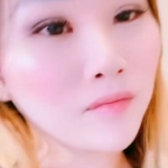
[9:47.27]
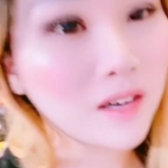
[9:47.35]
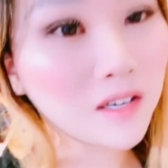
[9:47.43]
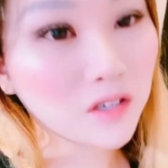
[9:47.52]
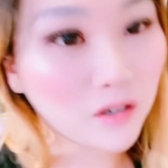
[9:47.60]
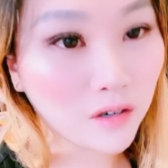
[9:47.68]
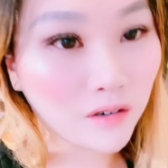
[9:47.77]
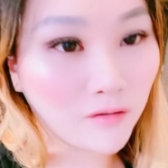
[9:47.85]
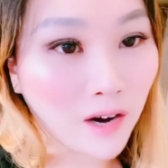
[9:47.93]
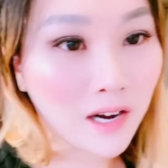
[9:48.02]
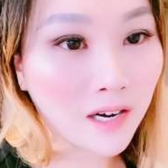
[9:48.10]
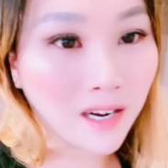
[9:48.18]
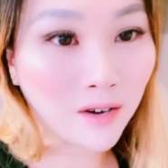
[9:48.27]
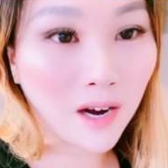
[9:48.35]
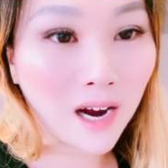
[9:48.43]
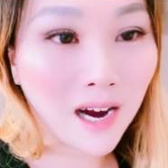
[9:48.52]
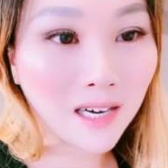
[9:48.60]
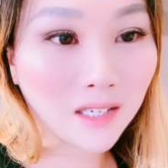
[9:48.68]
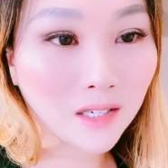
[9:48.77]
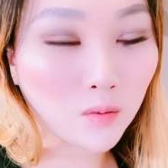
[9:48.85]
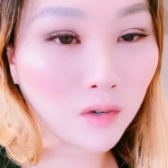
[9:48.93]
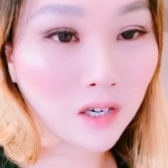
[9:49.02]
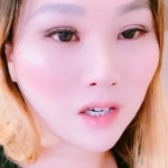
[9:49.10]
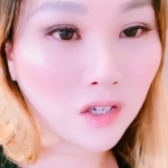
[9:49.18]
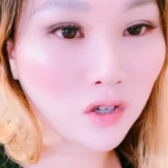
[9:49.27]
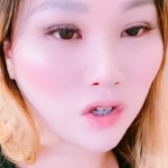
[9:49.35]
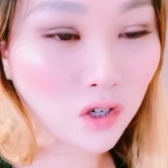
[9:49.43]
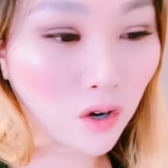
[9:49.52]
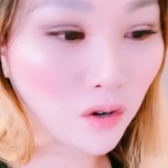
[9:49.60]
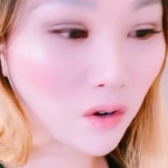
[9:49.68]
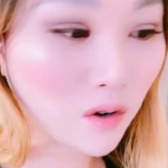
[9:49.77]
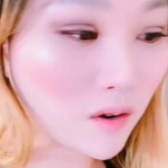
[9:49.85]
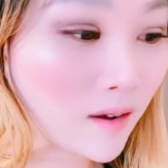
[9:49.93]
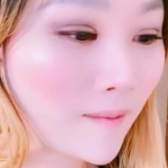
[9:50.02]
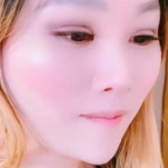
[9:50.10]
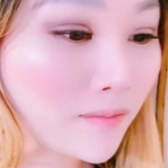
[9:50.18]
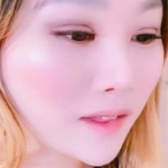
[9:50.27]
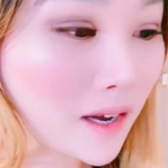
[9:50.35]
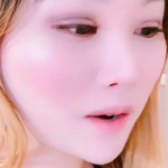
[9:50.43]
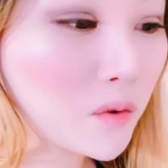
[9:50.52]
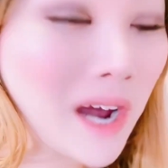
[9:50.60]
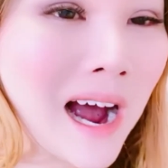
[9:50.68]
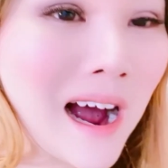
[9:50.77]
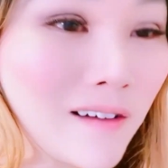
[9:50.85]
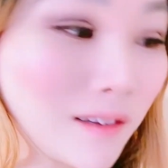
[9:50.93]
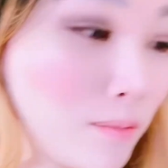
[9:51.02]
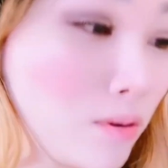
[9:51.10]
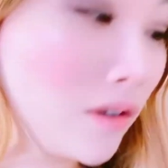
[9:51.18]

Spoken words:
So right now I just wanted to show you that we have to put